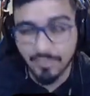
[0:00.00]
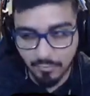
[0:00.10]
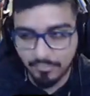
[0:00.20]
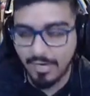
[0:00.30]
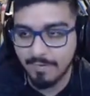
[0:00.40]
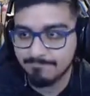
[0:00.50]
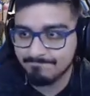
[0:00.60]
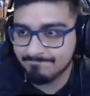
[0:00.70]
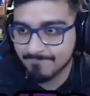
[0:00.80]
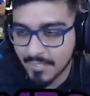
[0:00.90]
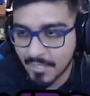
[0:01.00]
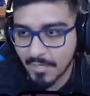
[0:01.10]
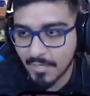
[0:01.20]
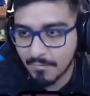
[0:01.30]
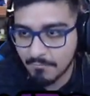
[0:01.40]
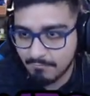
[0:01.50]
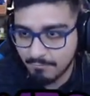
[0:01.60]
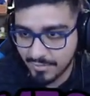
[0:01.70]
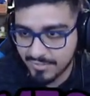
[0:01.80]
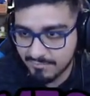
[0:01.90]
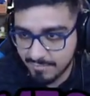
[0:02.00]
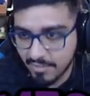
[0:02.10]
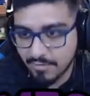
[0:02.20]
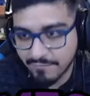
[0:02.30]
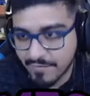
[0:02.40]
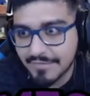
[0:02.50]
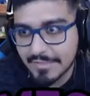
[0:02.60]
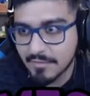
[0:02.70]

that. But it's better than 50.